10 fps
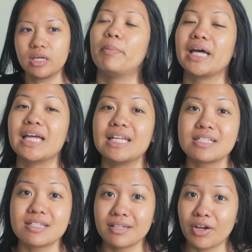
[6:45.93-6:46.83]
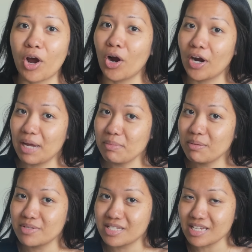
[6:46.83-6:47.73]
But our
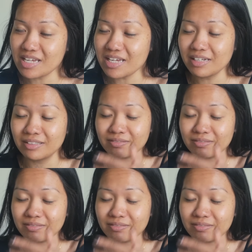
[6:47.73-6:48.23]
MMC,